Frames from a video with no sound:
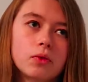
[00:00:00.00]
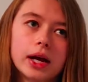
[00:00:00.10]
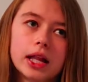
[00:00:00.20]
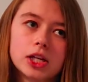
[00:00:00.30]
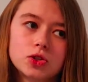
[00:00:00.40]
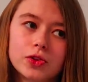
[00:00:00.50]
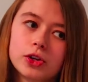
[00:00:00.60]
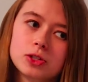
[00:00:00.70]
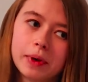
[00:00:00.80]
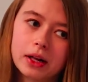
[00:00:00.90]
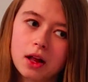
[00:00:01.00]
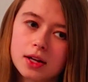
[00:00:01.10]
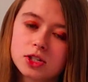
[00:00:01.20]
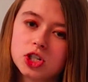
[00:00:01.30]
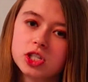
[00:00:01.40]
away like 2/3 of my
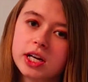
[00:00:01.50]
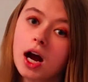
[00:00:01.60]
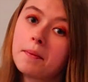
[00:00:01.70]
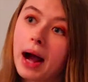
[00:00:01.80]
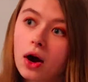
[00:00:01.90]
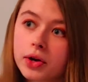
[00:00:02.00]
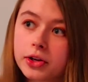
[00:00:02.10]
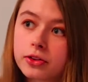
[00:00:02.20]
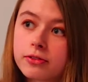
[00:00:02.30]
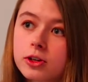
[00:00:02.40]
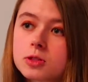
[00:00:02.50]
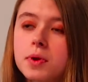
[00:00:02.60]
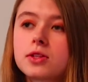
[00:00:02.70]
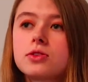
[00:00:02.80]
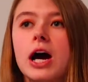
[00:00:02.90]
closet just to come out here in the first
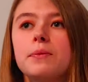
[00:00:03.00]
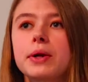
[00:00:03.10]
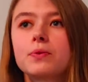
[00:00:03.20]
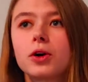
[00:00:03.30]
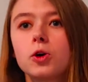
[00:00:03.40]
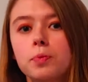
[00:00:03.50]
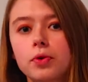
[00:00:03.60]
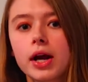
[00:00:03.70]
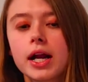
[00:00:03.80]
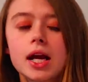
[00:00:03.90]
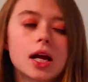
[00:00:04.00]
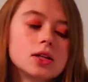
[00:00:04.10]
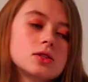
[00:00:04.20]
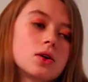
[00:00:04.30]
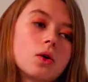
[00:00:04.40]
place. Now I'm like recuperating. And
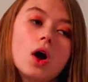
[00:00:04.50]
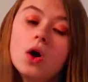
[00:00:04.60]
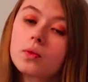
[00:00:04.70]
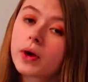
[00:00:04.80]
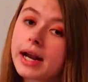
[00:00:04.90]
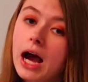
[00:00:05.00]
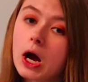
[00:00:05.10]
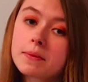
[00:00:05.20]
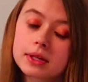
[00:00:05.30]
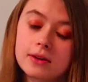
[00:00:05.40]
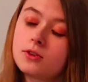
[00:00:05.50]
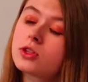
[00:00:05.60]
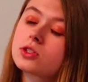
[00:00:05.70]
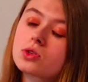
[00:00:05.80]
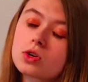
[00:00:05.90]
so right now I'm in love with
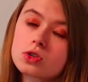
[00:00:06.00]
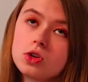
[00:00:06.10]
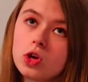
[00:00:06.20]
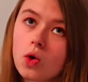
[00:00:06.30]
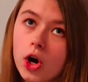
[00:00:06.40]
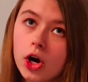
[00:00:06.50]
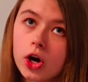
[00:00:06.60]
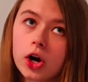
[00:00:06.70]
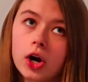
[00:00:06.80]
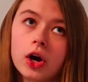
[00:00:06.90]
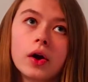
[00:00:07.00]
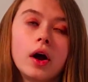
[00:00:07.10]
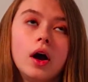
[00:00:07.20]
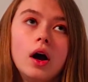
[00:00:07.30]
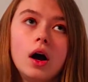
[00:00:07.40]
the stores New Yorker,
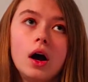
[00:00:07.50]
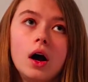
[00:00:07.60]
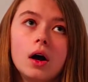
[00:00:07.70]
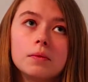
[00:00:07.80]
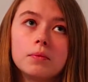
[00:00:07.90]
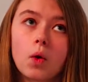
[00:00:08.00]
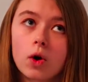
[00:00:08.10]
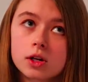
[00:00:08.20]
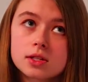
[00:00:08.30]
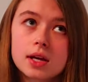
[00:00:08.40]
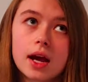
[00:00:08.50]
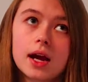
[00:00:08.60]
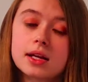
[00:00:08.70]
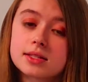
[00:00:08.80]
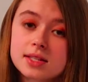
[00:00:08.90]

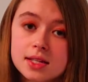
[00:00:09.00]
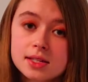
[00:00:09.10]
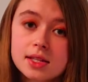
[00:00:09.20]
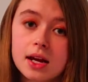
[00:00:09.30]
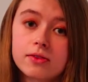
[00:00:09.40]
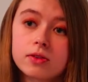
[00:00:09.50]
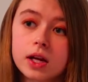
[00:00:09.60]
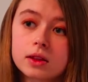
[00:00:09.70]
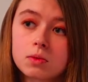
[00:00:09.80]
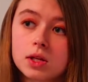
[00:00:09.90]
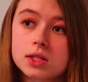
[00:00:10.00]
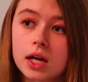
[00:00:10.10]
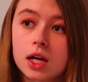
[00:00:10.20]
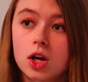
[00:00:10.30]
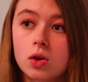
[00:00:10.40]
Orsay, and Sensei for like the ones that I
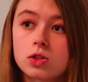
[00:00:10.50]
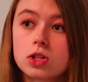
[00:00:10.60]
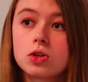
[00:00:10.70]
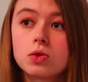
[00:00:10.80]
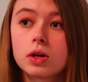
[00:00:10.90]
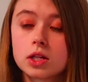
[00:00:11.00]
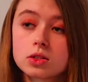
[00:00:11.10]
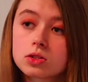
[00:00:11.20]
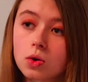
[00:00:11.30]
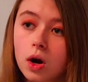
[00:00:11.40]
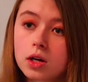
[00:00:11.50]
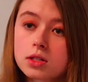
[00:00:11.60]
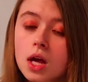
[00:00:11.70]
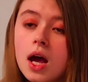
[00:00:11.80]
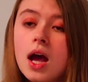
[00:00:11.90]
can go to in
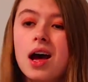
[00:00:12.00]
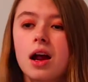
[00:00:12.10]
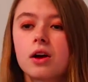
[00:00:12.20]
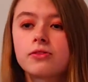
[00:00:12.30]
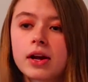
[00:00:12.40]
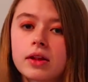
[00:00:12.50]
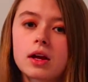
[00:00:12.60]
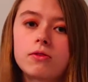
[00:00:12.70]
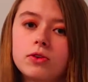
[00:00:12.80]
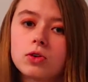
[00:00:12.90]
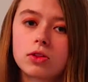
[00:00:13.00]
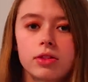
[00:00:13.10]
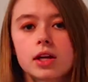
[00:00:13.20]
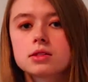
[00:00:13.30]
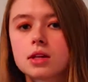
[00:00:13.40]
stores. And I'll find like a few good
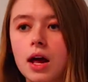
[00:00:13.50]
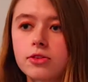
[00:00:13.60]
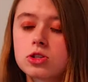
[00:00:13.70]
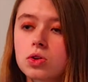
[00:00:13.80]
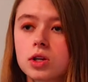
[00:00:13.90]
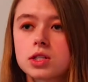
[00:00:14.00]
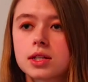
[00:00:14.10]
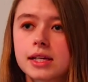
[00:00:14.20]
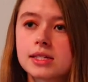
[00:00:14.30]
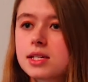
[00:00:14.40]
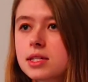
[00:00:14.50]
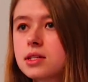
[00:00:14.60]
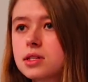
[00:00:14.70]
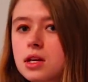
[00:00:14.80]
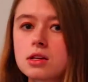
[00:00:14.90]
things in other stores, and like
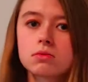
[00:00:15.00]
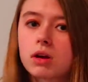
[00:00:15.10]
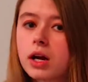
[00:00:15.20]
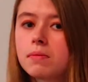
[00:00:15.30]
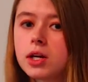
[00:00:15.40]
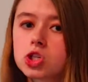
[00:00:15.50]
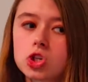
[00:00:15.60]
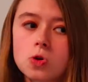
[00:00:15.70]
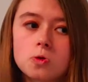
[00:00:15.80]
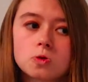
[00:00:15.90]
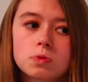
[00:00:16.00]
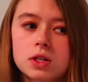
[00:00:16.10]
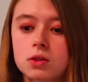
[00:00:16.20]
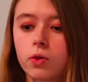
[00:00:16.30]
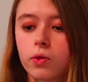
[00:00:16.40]
CCC is where I get my shoes
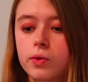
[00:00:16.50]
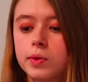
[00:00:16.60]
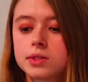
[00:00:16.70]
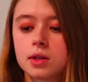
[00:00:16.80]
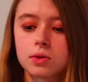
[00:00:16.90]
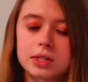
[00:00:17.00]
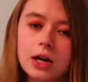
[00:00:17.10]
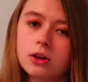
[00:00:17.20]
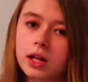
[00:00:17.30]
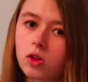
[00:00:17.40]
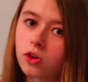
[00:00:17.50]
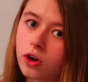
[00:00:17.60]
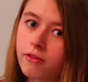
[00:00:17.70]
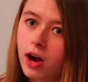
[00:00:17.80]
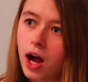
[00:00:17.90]
because they're the only ones that go down to like
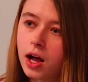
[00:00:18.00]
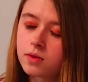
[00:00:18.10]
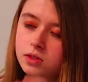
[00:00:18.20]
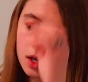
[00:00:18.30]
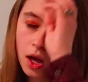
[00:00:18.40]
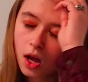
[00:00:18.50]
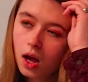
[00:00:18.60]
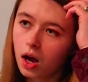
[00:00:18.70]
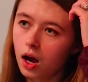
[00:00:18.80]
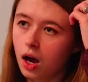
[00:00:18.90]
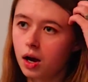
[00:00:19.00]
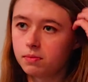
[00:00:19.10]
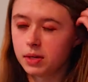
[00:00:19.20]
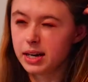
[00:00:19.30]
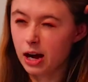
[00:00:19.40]
35s.
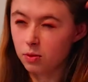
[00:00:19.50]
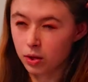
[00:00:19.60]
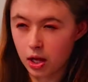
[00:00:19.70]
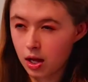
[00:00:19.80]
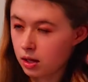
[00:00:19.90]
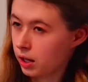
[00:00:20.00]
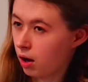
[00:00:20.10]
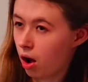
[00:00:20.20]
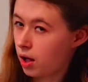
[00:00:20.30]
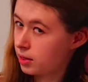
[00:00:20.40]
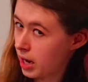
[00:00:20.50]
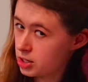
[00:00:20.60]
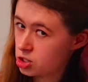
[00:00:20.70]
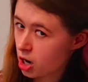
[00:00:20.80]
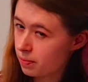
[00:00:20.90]
But now I'm looking at like online
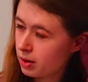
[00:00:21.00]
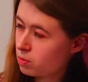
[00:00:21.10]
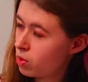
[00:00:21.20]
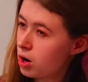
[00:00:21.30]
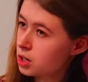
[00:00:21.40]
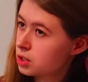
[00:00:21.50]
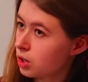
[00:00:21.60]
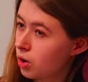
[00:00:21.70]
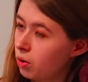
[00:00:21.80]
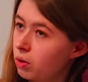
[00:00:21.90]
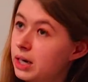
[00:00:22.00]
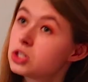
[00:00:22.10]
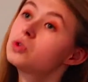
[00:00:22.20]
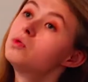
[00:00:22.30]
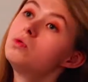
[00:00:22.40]
shopping more, so I
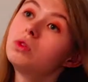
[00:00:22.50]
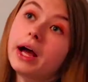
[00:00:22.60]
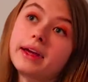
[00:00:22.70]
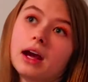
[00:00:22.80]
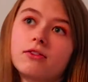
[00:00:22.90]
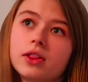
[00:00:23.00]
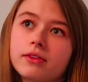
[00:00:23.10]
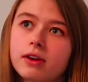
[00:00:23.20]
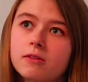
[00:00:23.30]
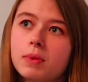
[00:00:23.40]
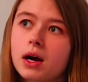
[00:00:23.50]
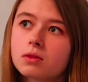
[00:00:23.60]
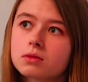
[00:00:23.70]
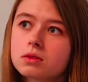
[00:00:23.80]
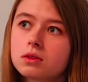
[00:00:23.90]
do like everything £5.